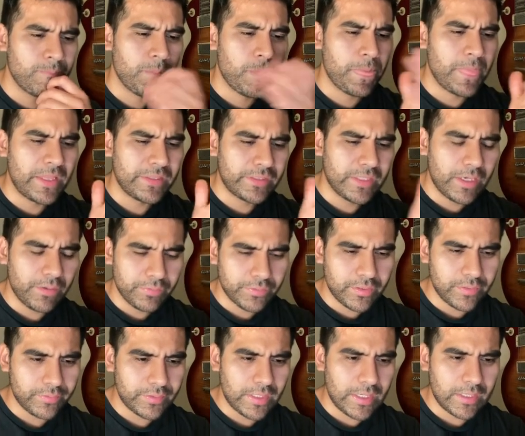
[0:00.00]
thought I was
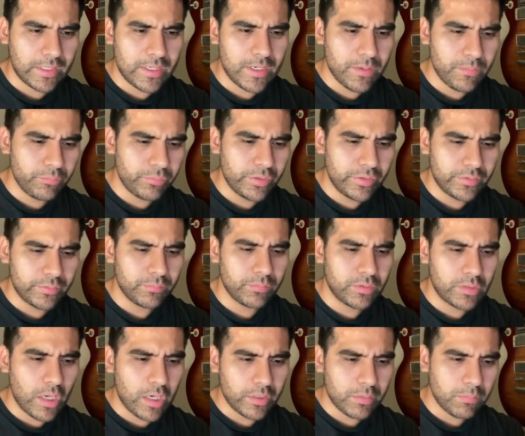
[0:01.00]
just gonna come read some
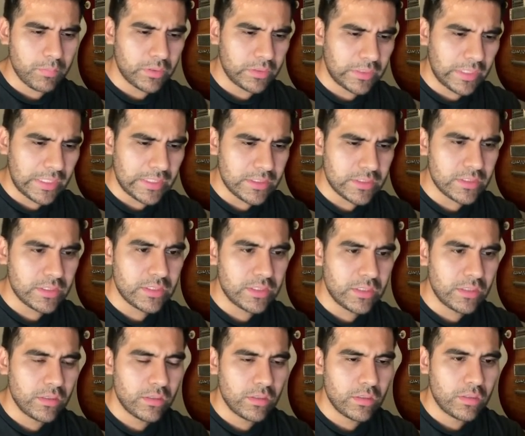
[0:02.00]
documentation
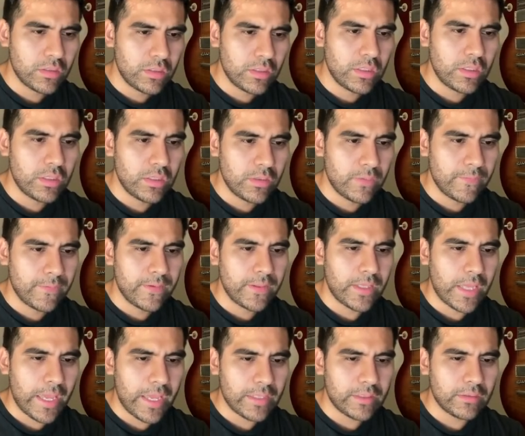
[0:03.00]

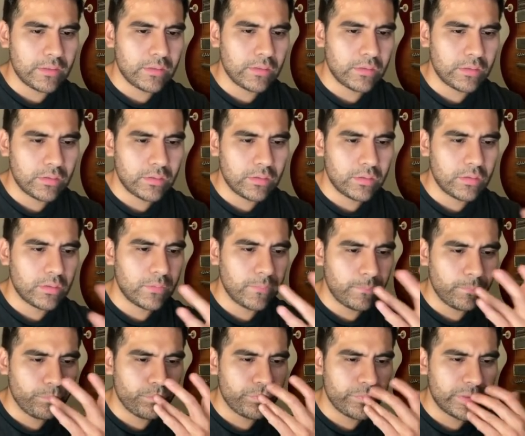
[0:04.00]
and
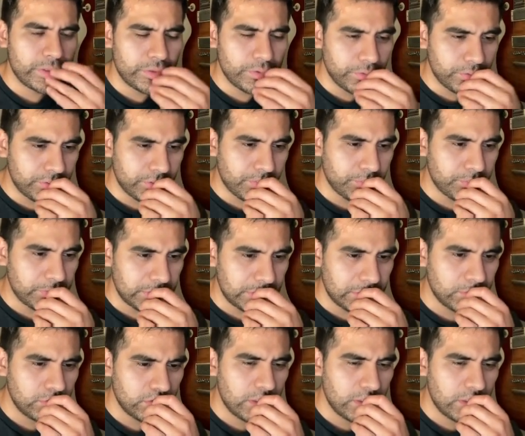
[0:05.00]
do something.